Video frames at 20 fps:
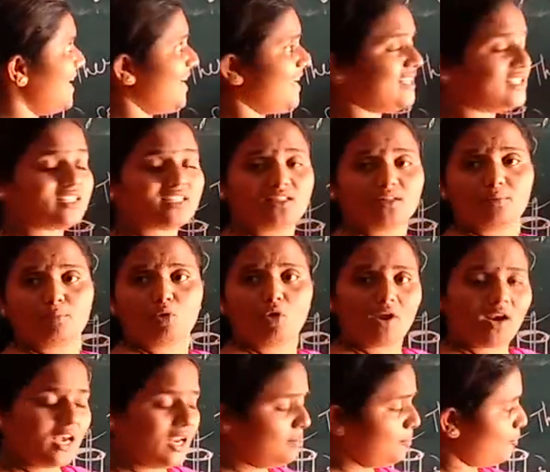case, in the
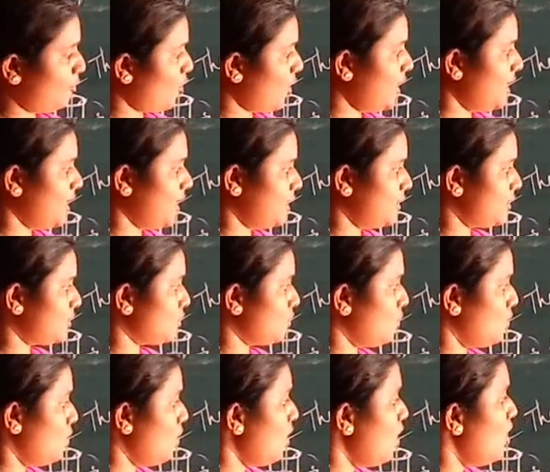boiling point
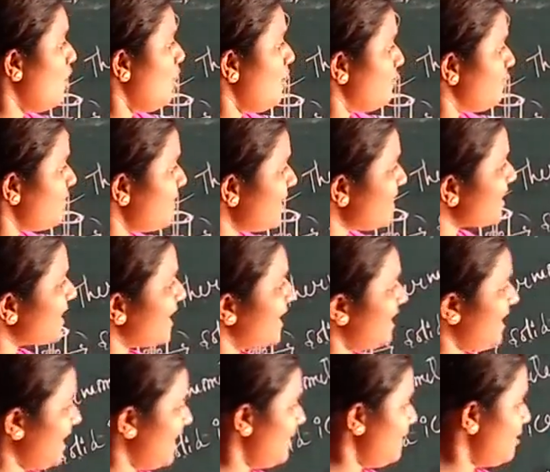also, we are
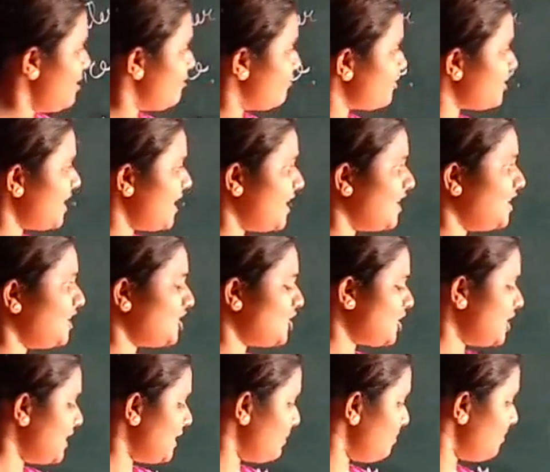getting for the initial
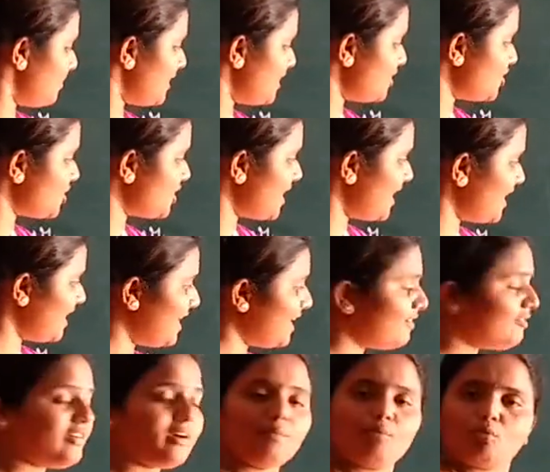temperature and
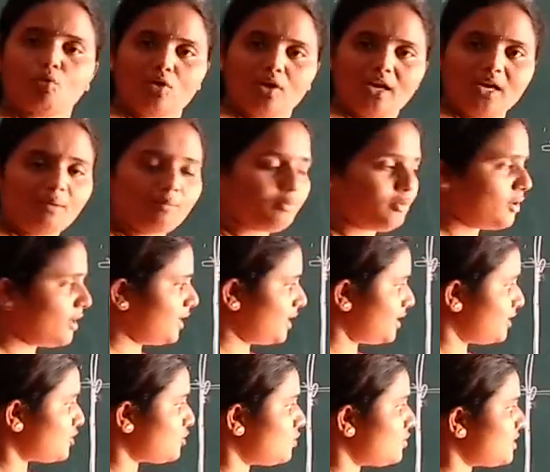liquid boiling point
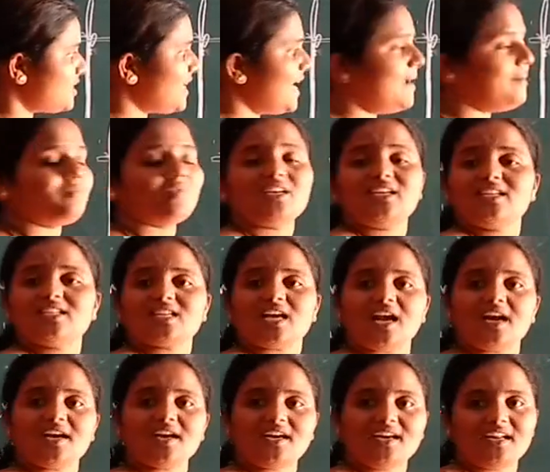also same. That is
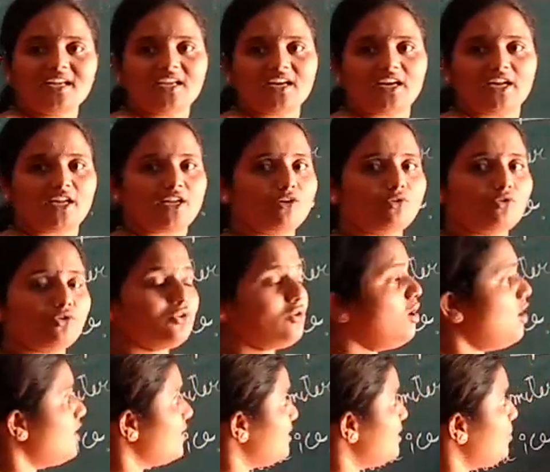100 degree.
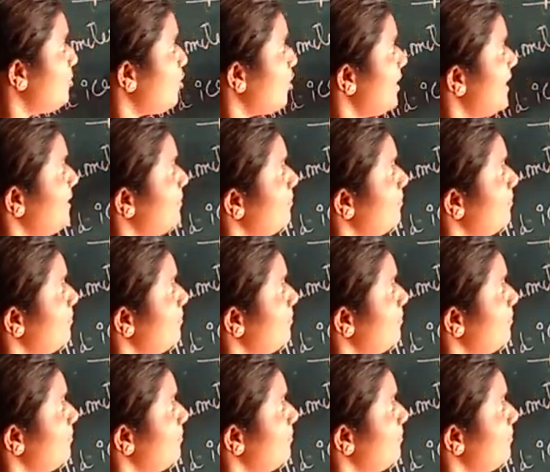The boiling